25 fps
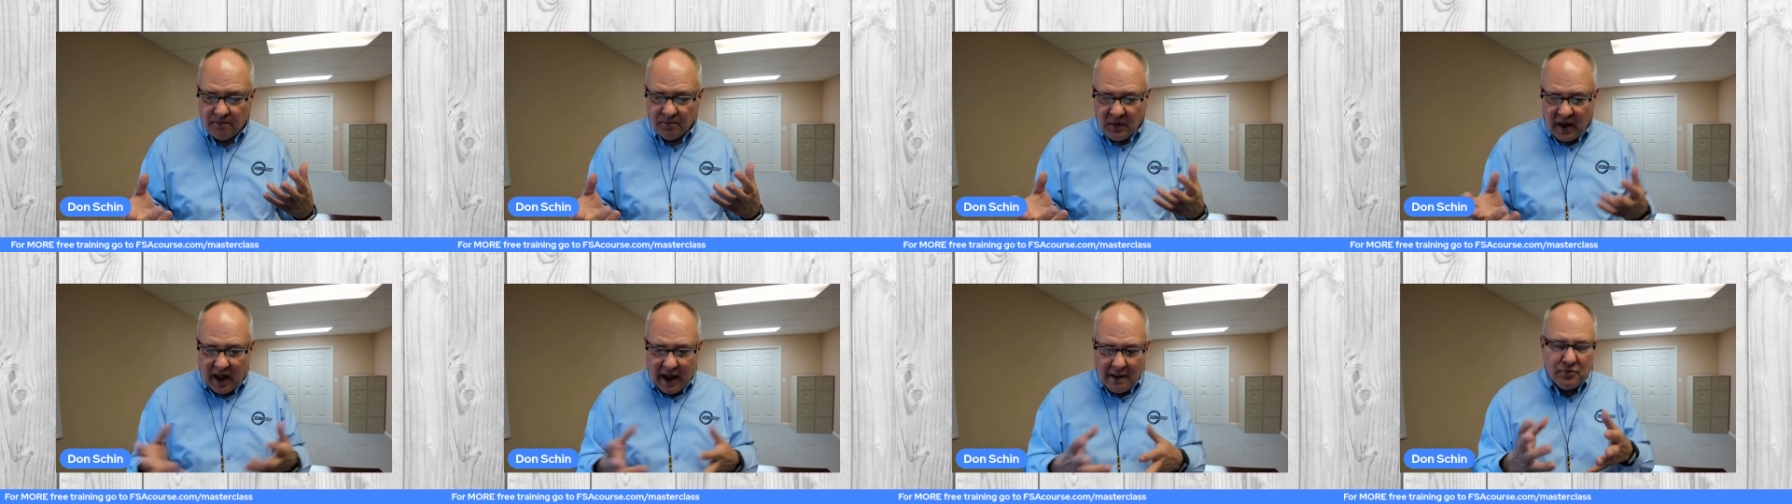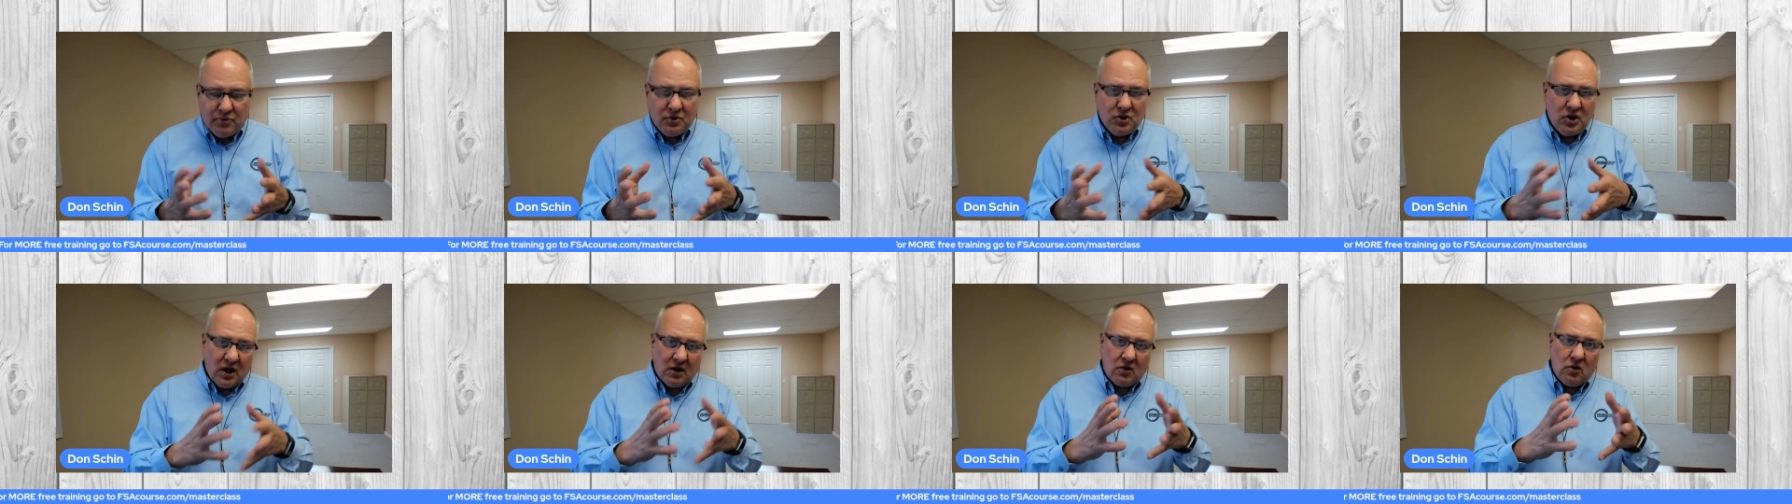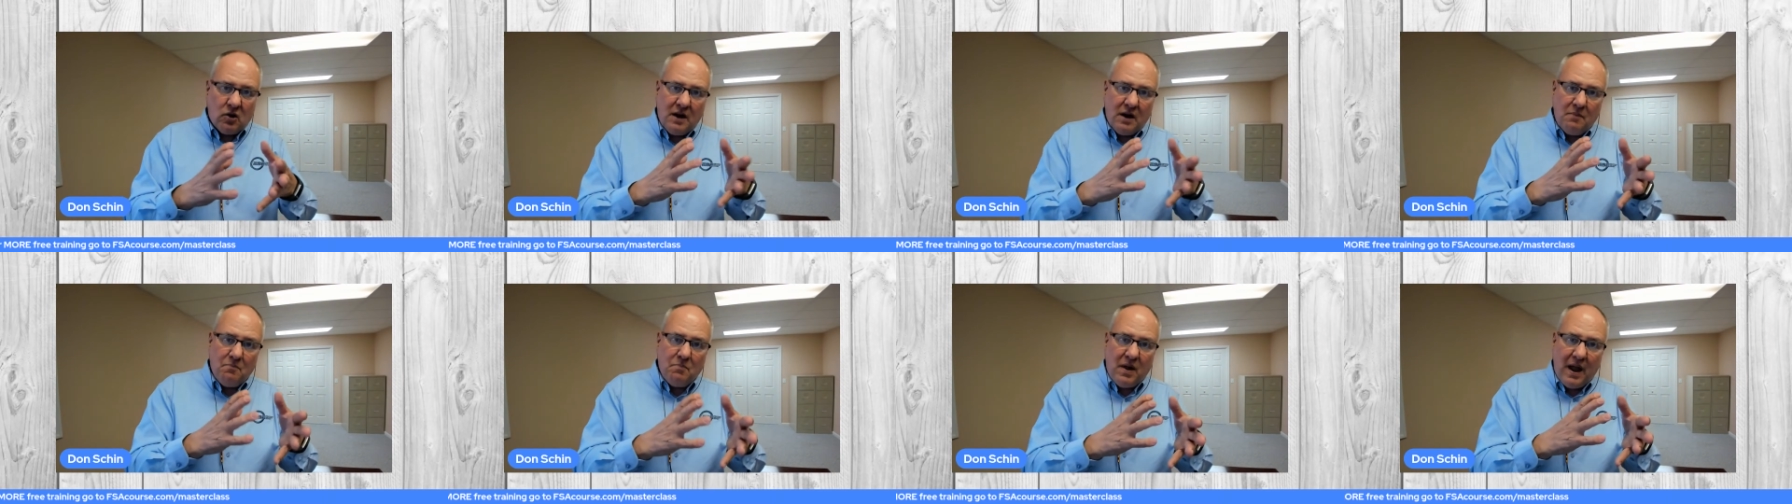and
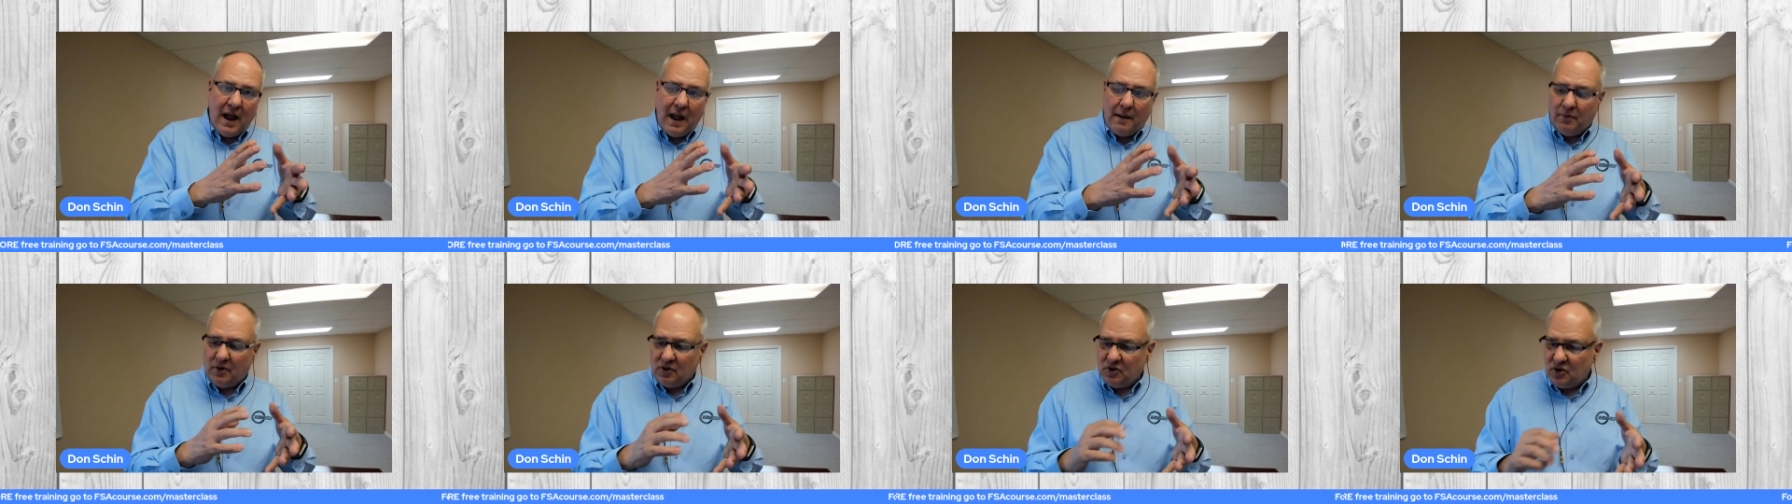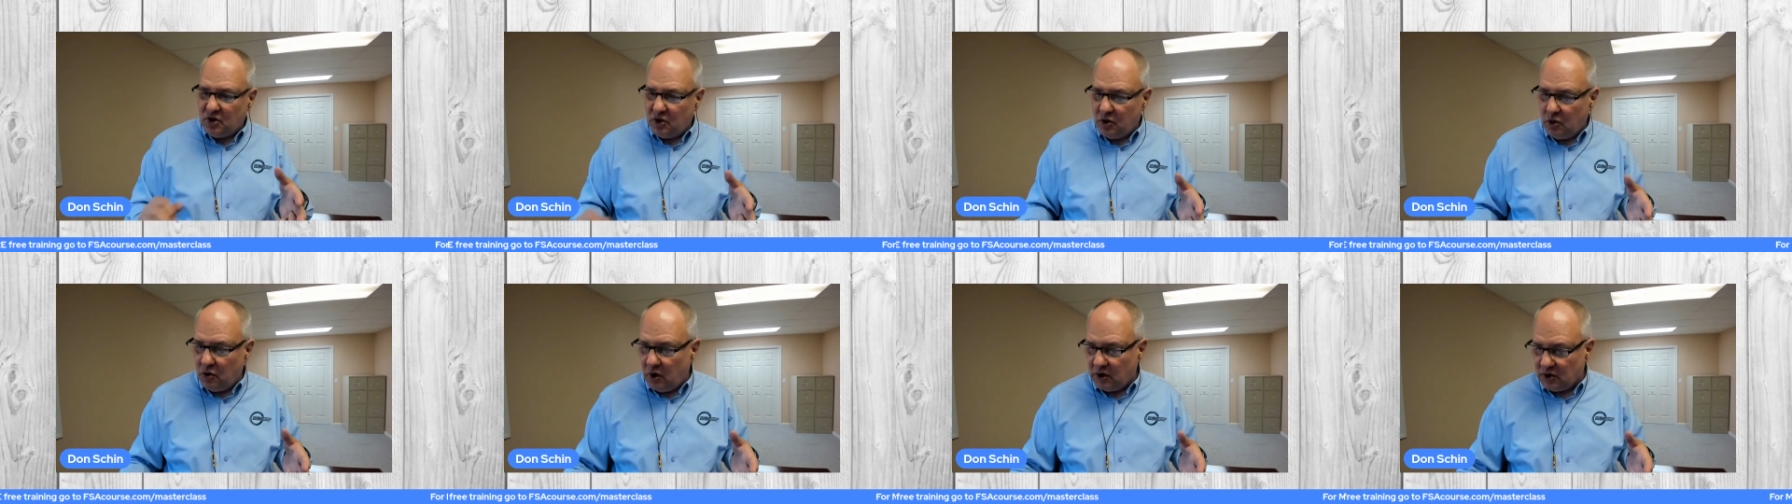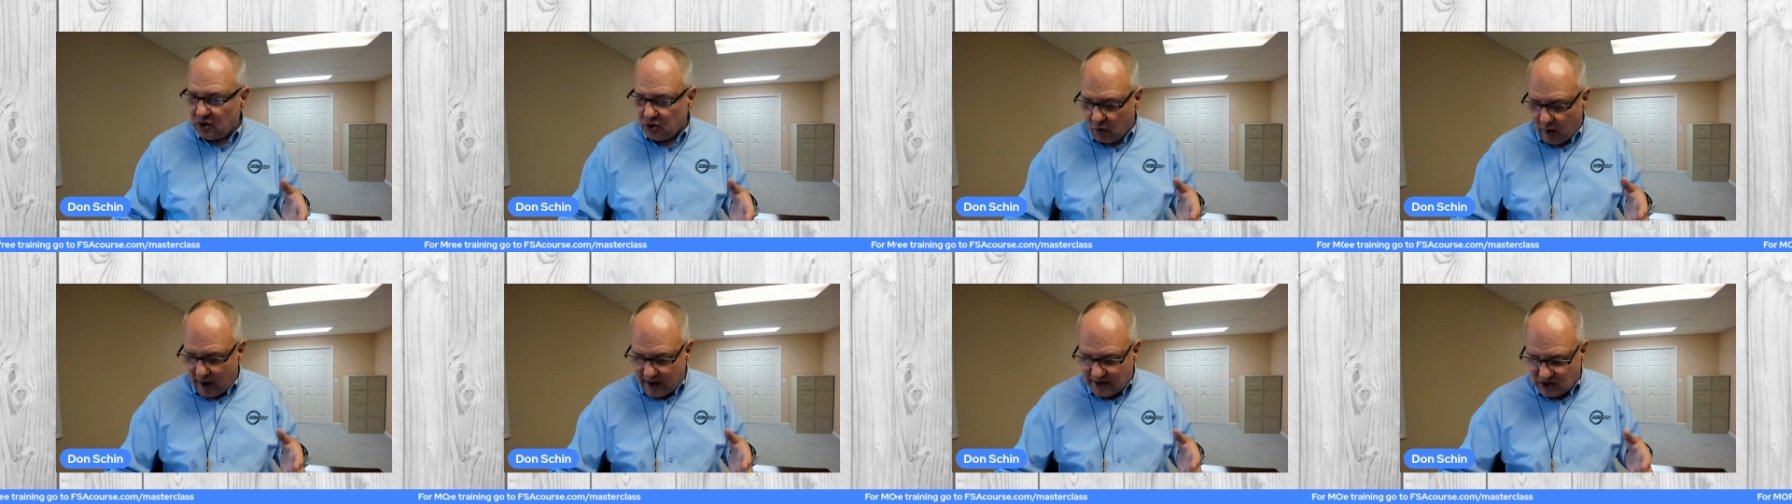particularly be able to
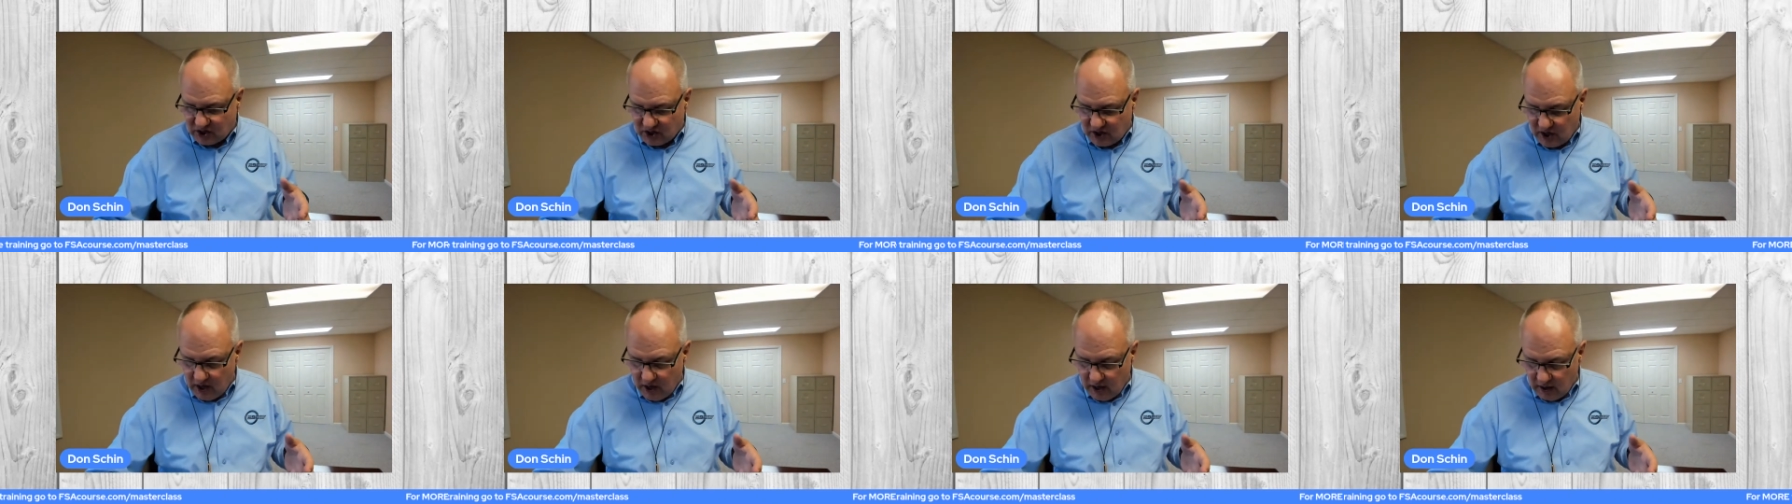address